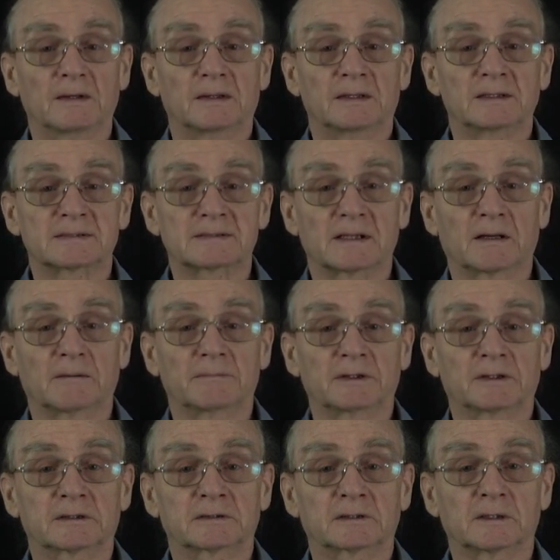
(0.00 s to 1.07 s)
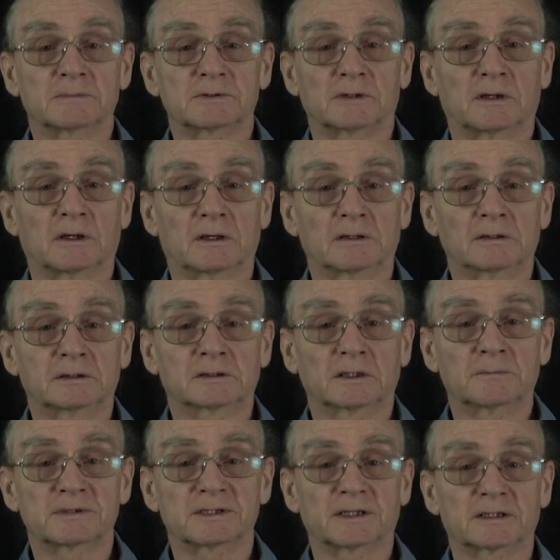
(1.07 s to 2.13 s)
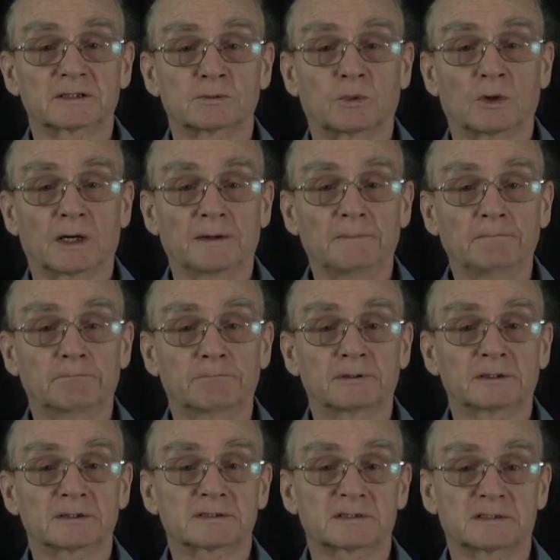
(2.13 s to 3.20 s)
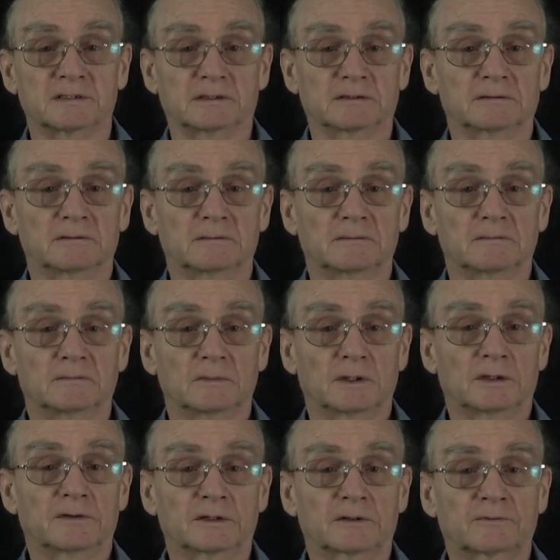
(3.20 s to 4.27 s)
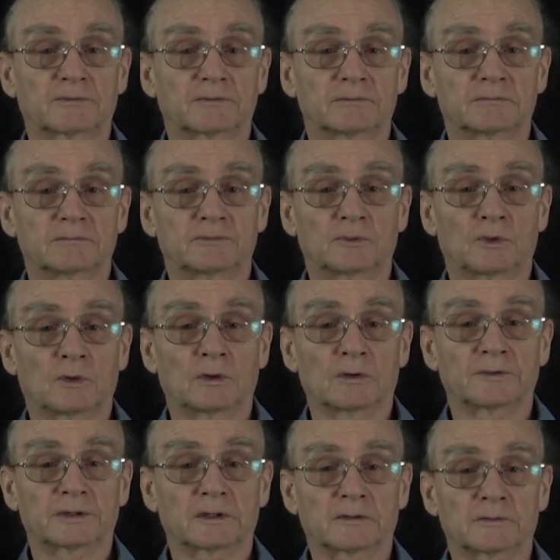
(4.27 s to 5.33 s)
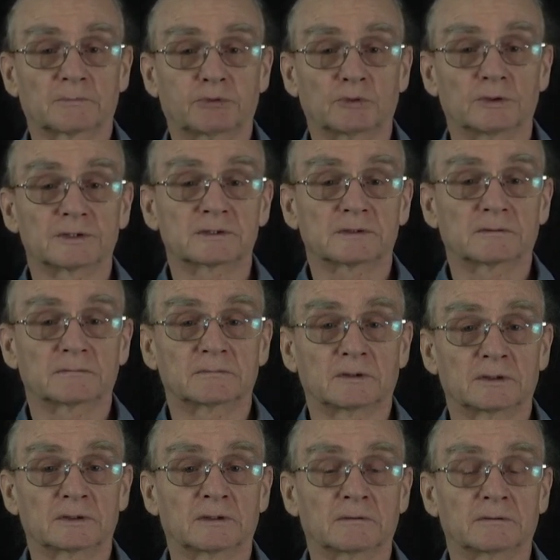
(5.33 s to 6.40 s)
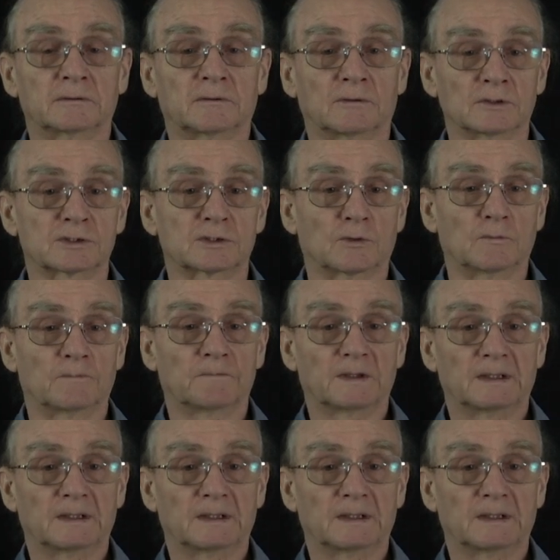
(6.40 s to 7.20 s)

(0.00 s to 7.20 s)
is lambda times r times x1 plus t. And that's for all the other points also.